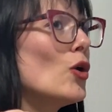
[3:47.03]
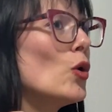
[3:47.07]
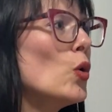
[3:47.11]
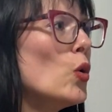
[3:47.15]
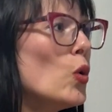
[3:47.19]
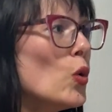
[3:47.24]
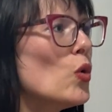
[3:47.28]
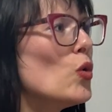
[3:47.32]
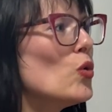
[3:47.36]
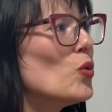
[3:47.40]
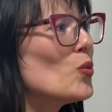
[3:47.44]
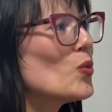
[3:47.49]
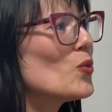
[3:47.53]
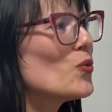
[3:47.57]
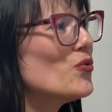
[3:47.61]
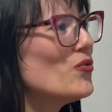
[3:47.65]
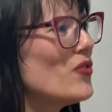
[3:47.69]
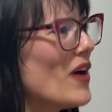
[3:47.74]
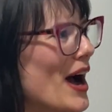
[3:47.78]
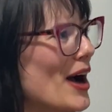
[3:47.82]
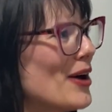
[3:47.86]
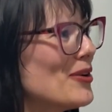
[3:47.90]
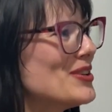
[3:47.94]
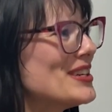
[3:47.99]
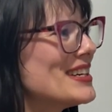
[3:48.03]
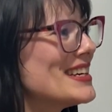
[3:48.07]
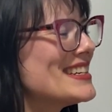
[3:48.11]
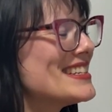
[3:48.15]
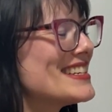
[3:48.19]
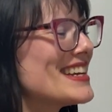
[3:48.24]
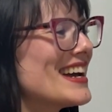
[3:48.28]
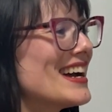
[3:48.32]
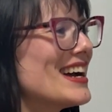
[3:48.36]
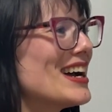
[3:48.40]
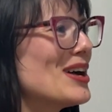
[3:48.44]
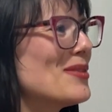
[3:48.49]
who founded
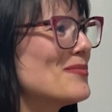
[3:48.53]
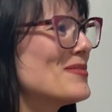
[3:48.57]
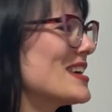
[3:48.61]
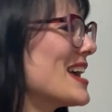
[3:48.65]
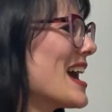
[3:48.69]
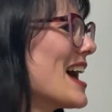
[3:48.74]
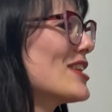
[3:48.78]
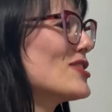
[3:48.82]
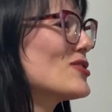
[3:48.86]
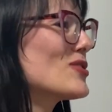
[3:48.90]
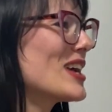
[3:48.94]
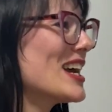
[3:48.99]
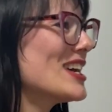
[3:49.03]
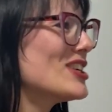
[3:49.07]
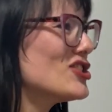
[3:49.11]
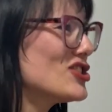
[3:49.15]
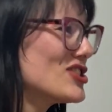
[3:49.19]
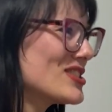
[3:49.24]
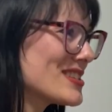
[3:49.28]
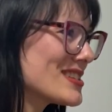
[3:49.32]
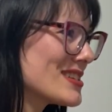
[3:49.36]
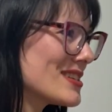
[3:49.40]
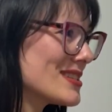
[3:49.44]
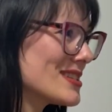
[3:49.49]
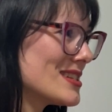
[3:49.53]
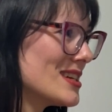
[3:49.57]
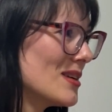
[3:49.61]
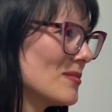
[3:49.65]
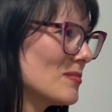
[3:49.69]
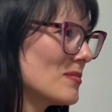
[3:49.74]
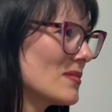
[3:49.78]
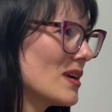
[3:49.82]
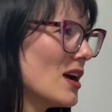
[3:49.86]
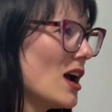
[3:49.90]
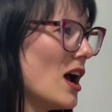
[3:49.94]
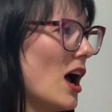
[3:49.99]
the education
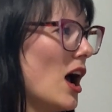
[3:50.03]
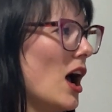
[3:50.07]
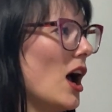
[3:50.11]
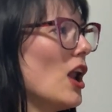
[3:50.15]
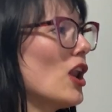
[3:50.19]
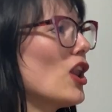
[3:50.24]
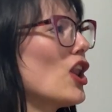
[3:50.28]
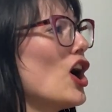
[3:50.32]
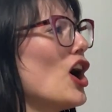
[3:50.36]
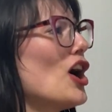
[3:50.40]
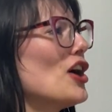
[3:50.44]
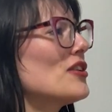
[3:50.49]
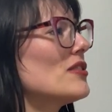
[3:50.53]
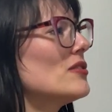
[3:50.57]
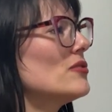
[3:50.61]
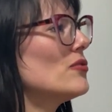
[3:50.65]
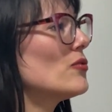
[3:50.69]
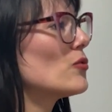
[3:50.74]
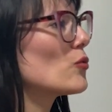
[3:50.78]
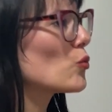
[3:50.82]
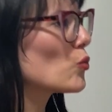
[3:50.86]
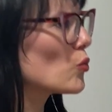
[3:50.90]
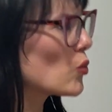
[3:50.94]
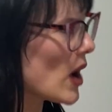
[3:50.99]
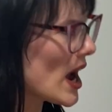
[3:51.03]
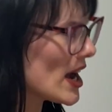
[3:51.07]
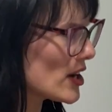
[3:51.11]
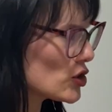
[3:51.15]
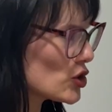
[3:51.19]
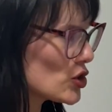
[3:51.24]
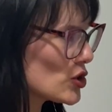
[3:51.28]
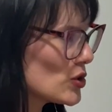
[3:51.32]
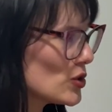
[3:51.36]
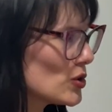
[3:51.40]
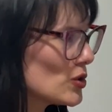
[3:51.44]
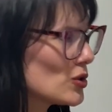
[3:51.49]
system? A lot of
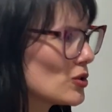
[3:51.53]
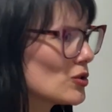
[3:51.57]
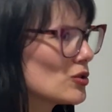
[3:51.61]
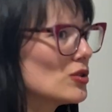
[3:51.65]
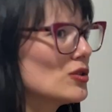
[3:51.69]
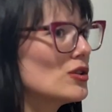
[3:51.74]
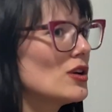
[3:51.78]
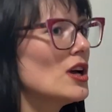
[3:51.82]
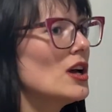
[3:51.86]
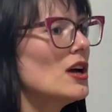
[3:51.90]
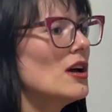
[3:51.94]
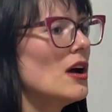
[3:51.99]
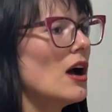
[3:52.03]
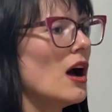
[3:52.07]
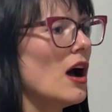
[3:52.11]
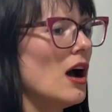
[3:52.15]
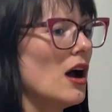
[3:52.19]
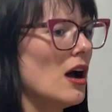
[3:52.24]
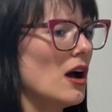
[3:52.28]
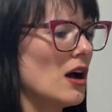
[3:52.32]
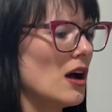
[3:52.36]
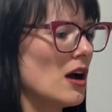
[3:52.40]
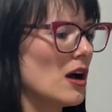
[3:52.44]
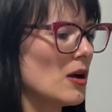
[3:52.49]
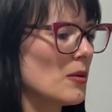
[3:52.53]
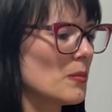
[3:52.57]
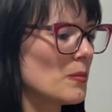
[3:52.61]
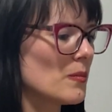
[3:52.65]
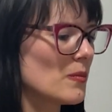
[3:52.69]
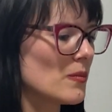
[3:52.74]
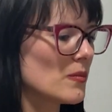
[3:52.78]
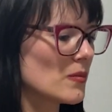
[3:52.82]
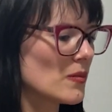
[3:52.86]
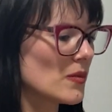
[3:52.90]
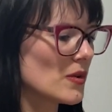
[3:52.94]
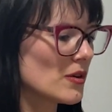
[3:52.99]
rational
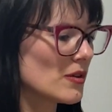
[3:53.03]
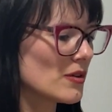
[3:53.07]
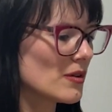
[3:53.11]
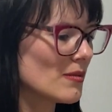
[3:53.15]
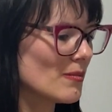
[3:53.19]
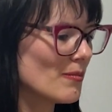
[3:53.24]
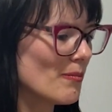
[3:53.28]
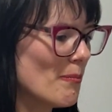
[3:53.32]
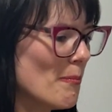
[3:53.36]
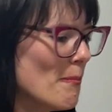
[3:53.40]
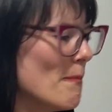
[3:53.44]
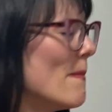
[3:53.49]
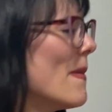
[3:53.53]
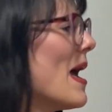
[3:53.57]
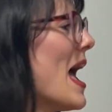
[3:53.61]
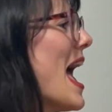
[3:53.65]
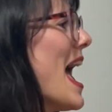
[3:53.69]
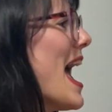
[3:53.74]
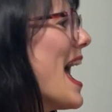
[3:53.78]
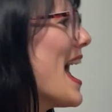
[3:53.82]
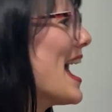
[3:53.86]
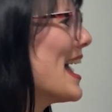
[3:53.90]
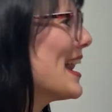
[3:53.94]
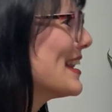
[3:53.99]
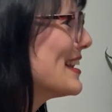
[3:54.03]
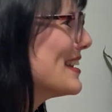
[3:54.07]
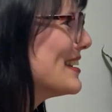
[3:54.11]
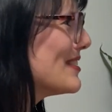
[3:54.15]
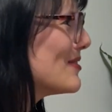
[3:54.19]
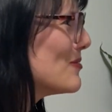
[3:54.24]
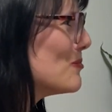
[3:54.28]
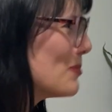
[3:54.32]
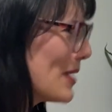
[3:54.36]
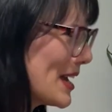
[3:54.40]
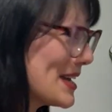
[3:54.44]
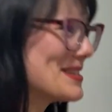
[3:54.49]
men,
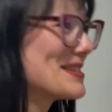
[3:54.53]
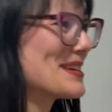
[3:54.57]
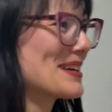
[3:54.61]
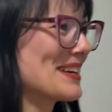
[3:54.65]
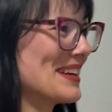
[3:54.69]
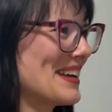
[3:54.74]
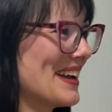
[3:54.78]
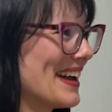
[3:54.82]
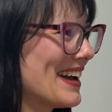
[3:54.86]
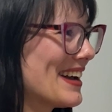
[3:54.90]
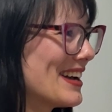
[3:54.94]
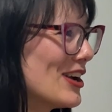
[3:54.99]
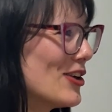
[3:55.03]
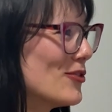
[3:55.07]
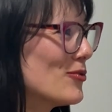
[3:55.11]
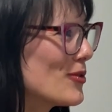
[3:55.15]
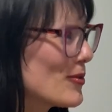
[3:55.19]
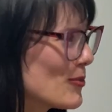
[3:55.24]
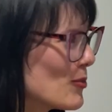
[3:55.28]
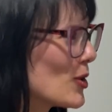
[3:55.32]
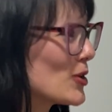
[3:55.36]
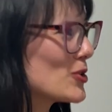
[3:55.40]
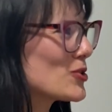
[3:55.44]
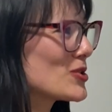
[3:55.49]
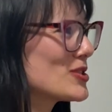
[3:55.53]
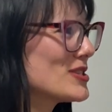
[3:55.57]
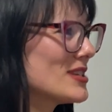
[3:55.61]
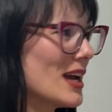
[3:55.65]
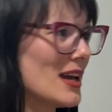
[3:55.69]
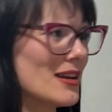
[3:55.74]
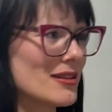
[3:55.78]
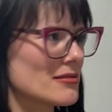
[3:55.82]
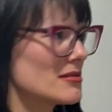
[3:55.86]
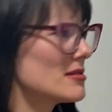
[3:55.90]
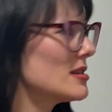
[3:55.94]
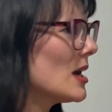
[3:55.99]
basically, if we want to say
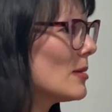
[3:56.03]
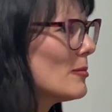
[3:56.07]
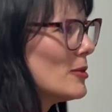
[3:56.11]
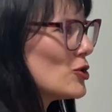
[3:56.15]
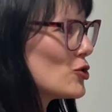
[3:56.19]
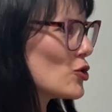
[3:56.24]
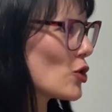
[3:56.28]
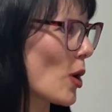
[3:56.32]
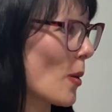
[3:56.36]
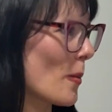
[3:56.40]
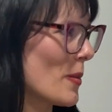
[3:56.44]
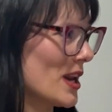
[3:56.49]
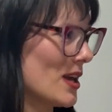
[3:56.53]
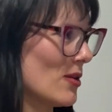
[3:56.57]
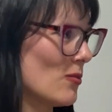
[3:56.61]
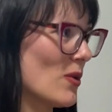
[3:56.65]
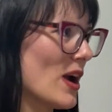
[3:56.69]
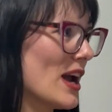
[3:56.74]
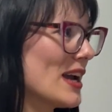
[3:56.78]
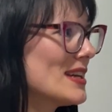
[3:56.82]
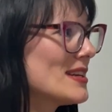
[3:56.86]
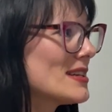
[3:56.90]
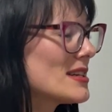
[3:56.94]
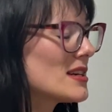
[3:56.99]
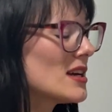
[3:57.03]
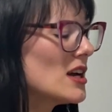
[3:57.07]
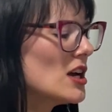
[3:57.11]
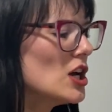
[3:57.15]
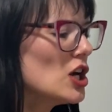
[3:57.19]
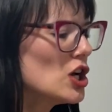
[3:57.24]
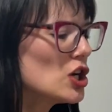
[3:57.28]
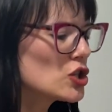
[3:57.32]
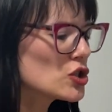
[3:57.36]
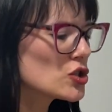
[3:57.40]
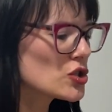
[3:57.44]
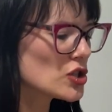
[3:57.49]
the same in Germany, right?
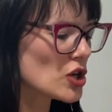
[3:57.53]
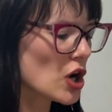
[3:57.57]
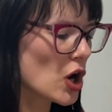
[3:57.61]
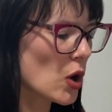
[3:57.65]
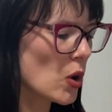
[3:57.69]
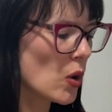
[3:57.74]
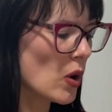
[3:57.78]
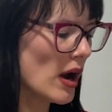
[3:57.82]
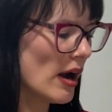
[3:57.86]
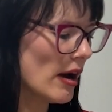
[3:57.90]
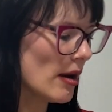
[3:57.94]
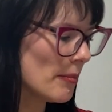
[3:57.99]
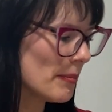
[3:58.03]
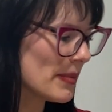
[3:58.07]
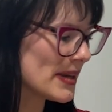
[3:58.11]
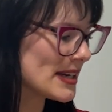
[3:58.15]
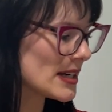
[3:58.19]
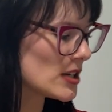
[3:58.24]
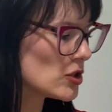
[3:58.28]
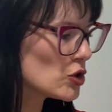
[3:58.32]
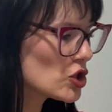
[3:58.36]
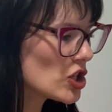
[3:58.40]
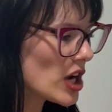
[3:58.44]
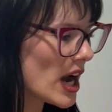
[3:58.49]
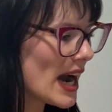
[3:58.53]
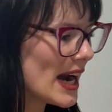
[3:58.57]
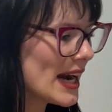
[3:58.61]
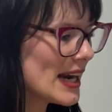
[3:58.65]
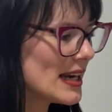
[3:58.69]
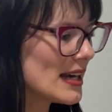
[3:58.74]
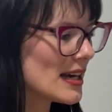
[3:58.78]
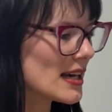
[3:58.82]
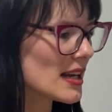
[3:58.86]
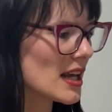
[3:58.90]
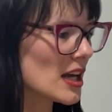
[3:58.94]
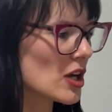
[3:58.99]
So, but in
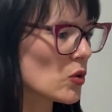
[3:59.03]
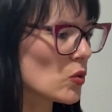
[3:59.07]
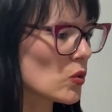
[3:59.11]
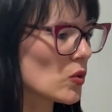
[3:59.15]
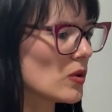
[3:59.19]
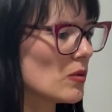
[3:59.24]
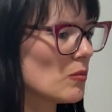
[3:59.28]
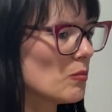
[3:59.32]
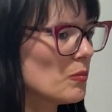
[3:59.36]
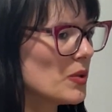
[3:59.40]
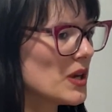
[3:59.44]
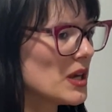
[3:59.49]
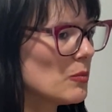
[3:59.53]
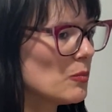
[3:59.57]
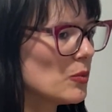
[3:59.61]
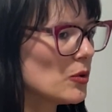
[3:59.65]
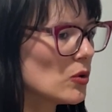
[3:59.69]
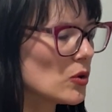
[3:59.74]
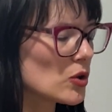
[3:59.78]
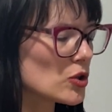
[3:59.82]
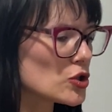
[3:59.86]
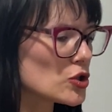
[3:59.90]
China, like people or